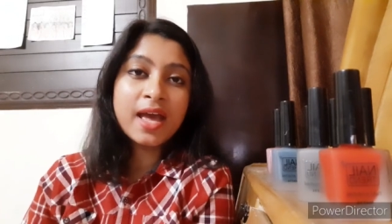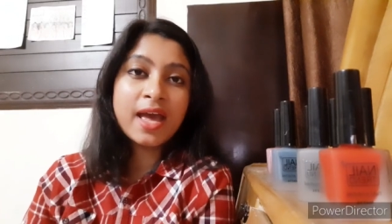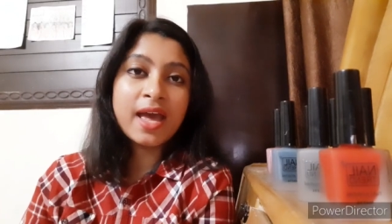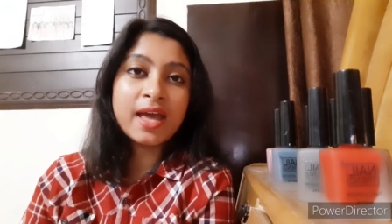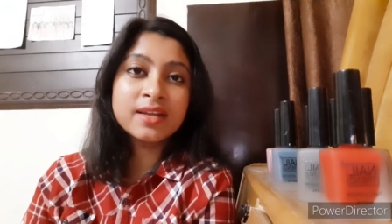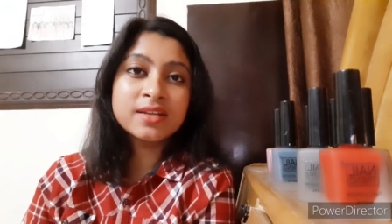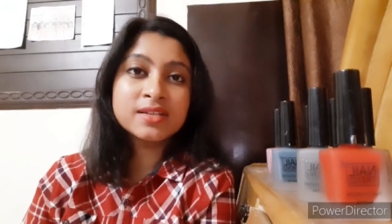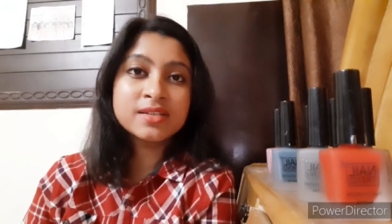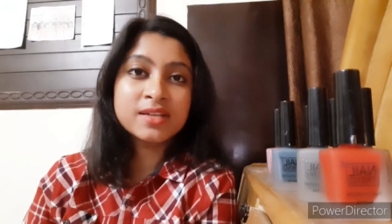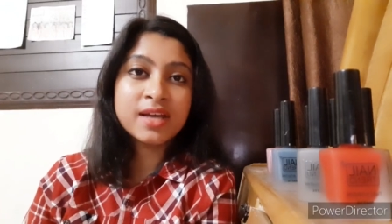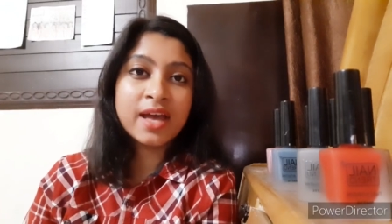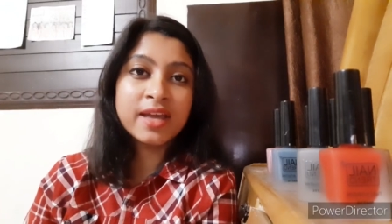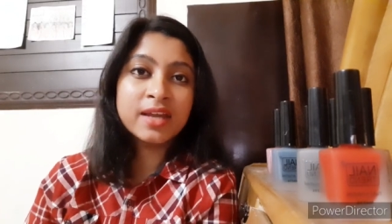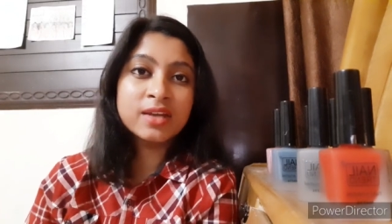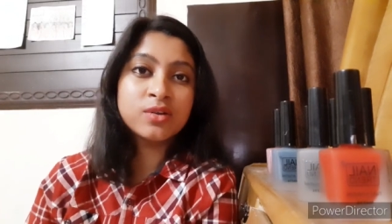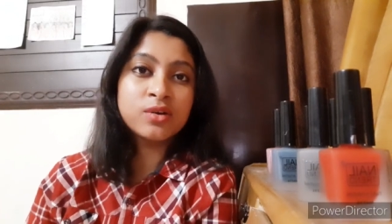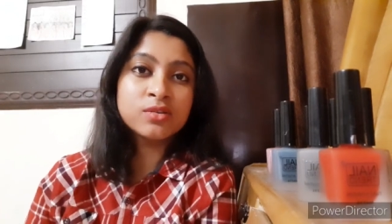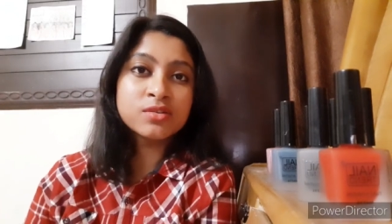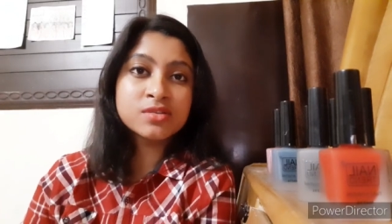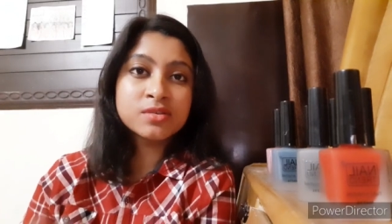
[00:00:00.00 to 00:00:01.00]
and I
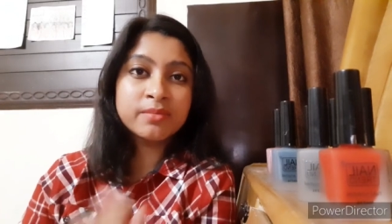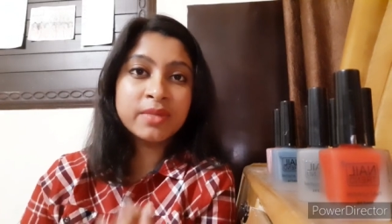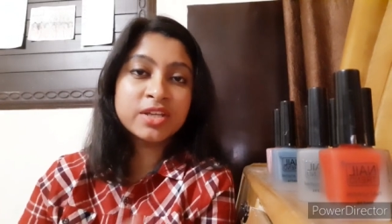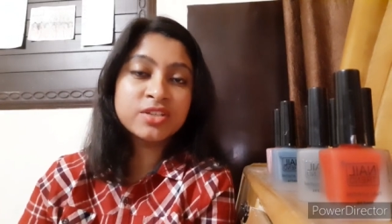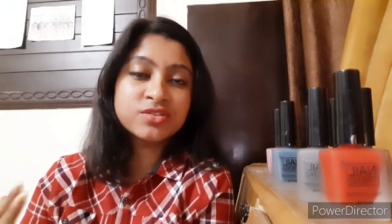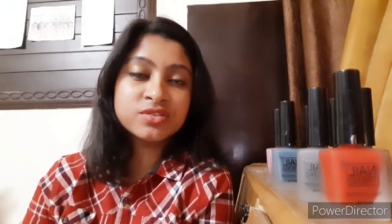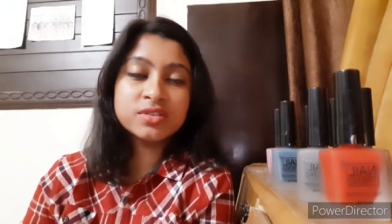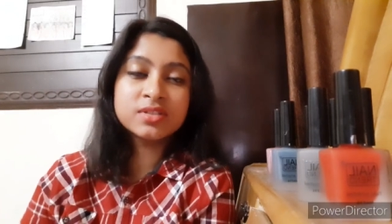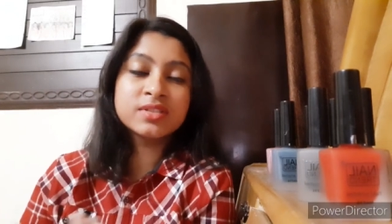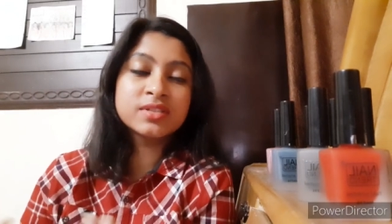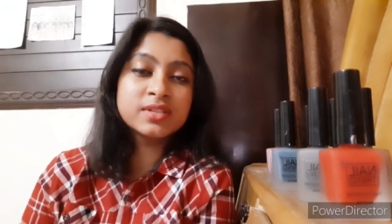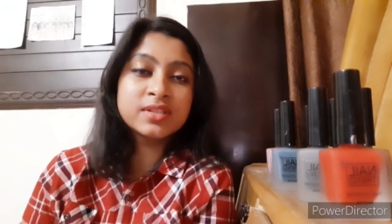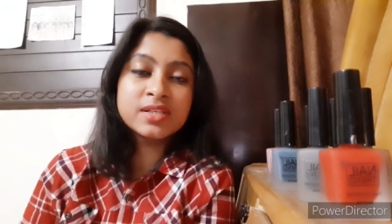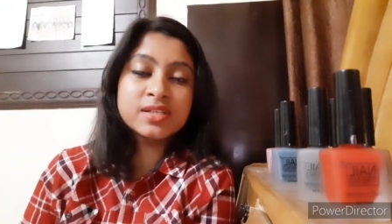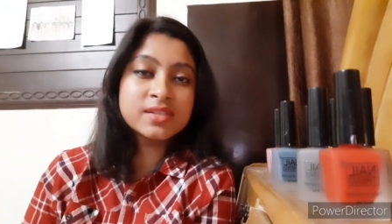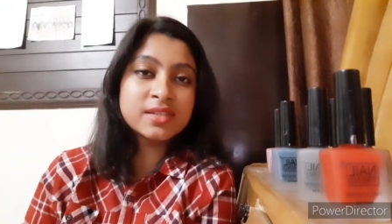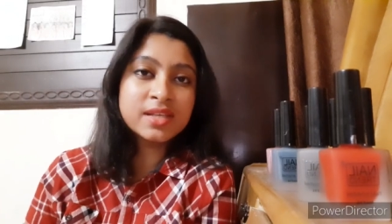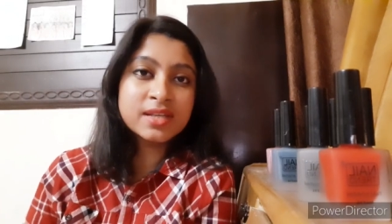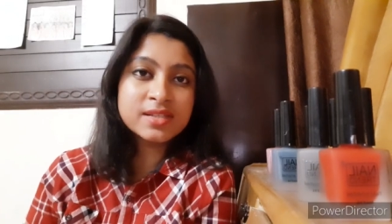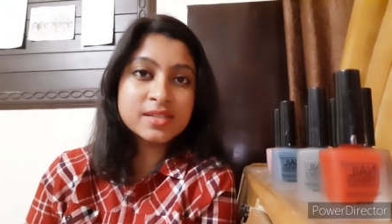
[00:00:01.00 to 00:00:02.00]
had also mentioned
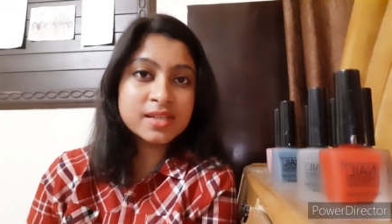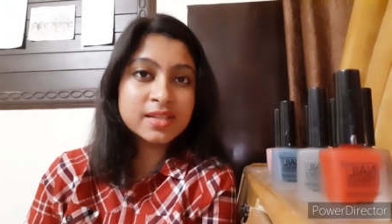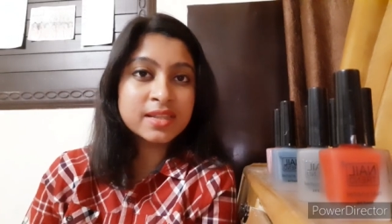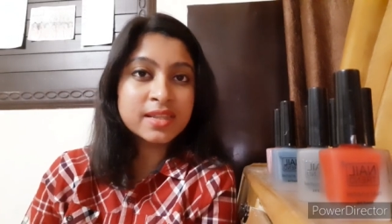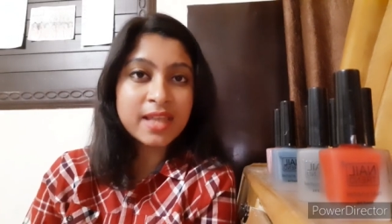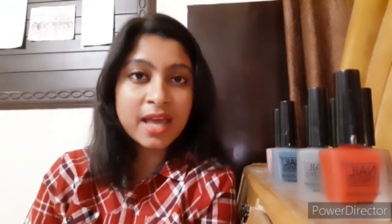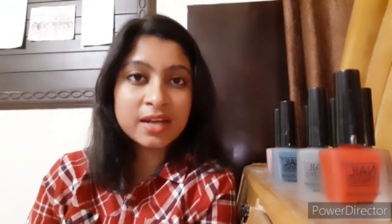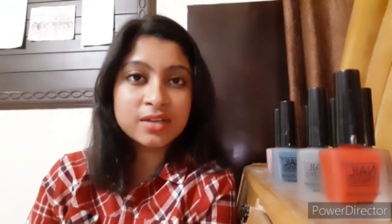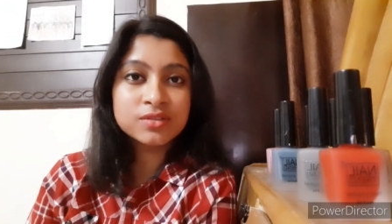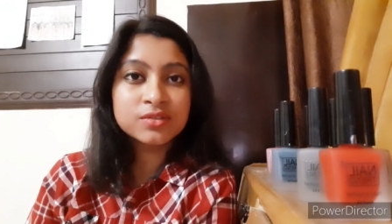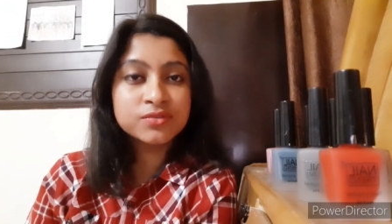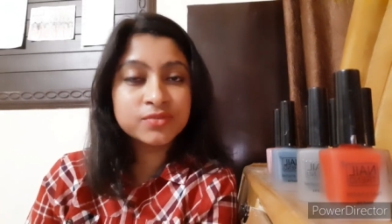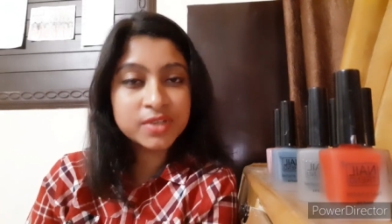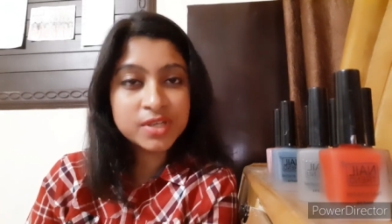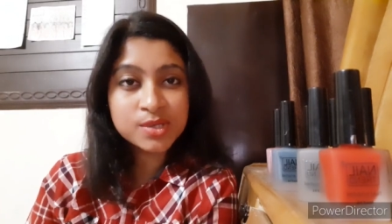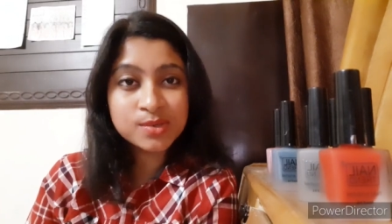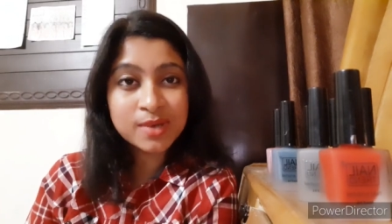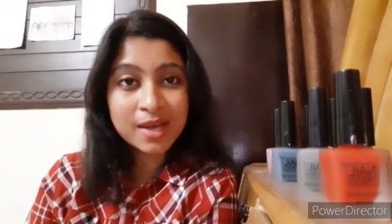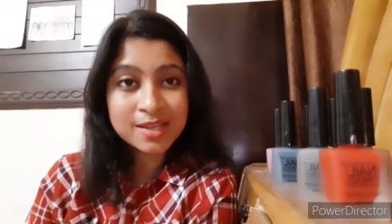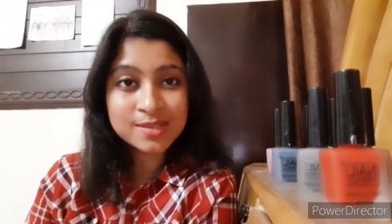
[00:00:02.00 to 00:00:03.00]
these things in that
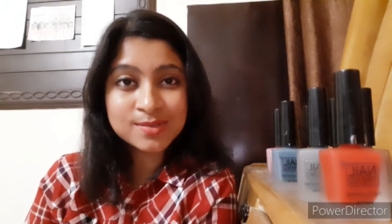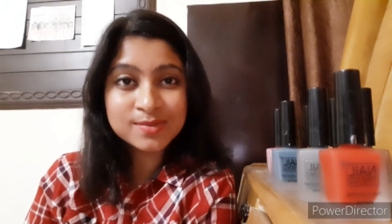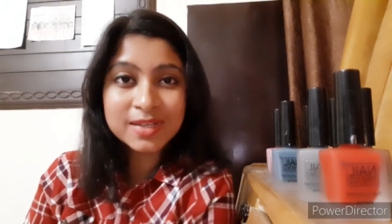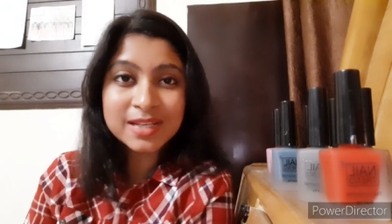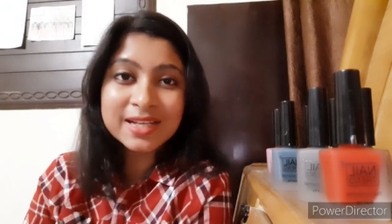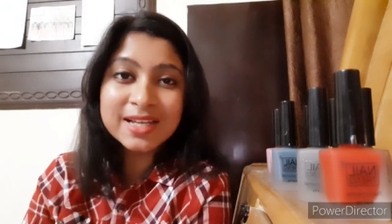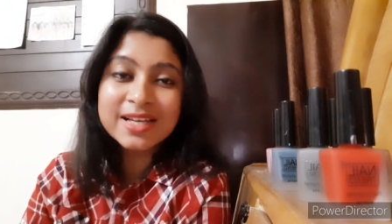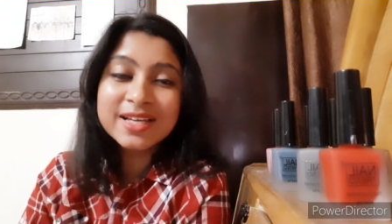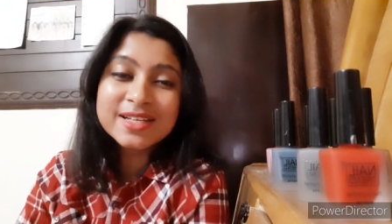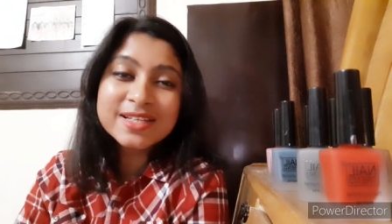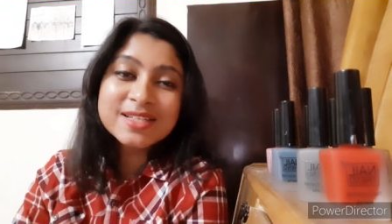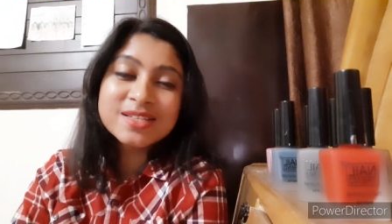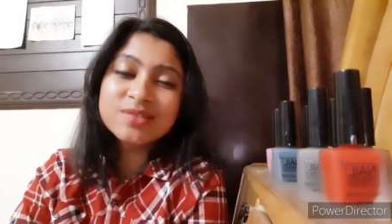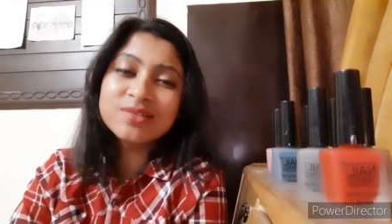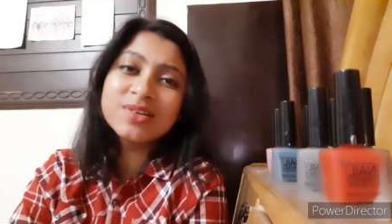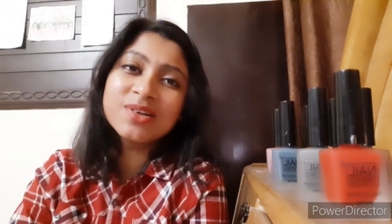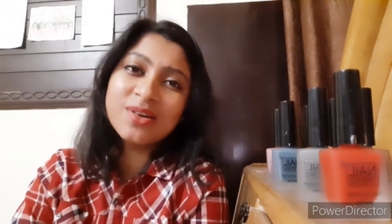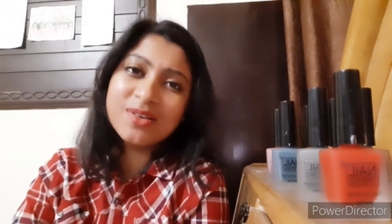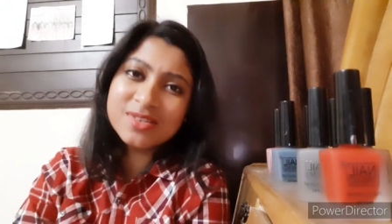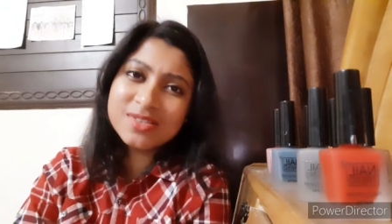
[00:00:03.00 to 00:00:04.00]
video as well, so
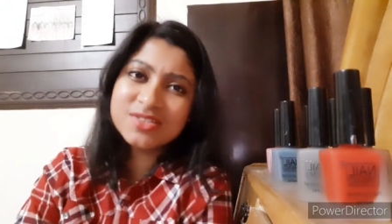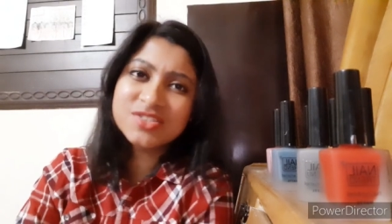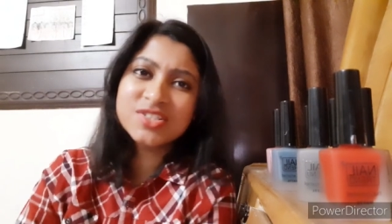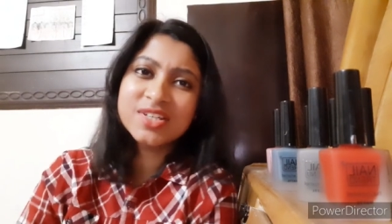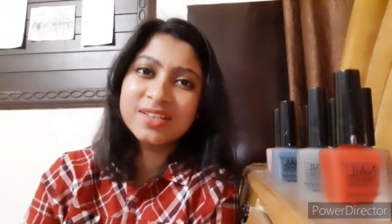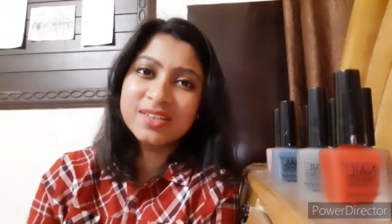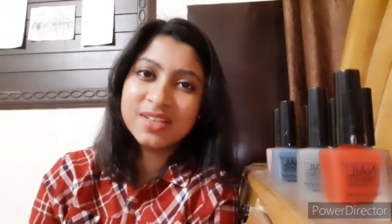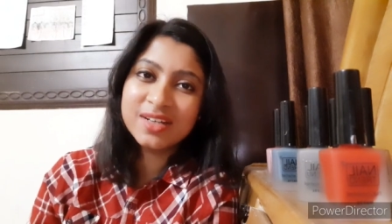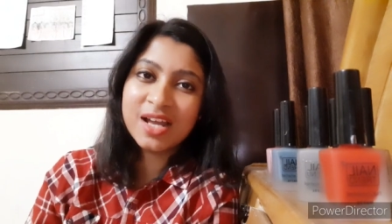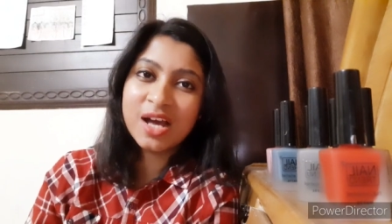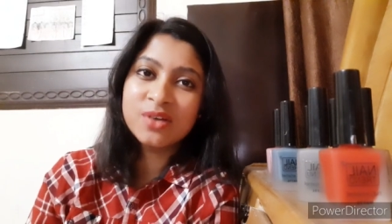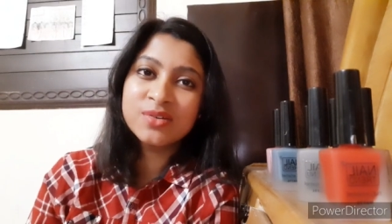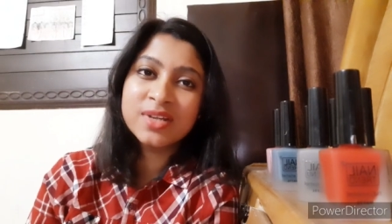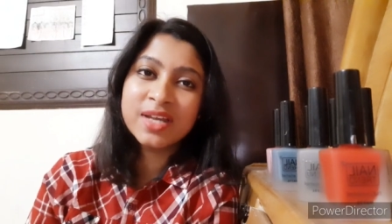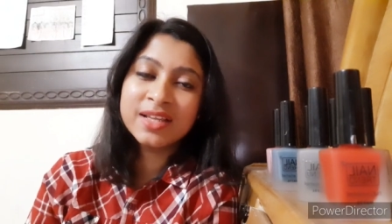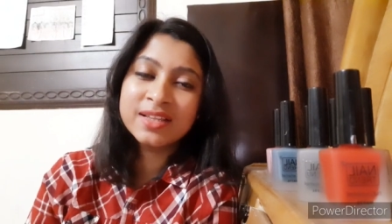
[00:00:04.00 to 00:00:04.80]
you can also check that out.